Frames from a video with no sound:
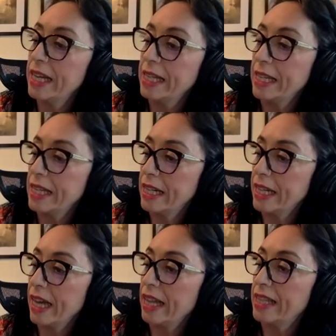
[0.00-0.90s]

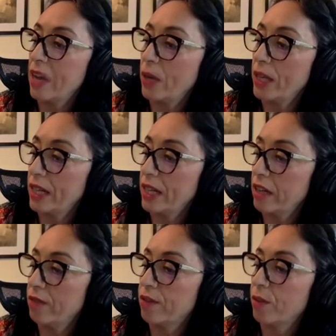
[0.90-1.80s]
Sicily and South
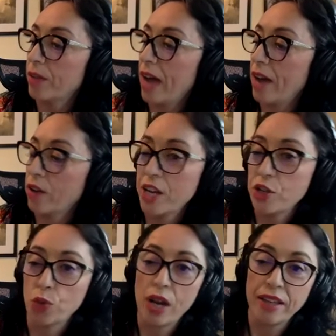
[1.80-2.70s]
Italy from the Iron
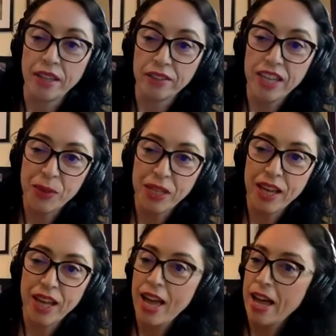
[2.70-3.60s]
Age to the Late Antiquity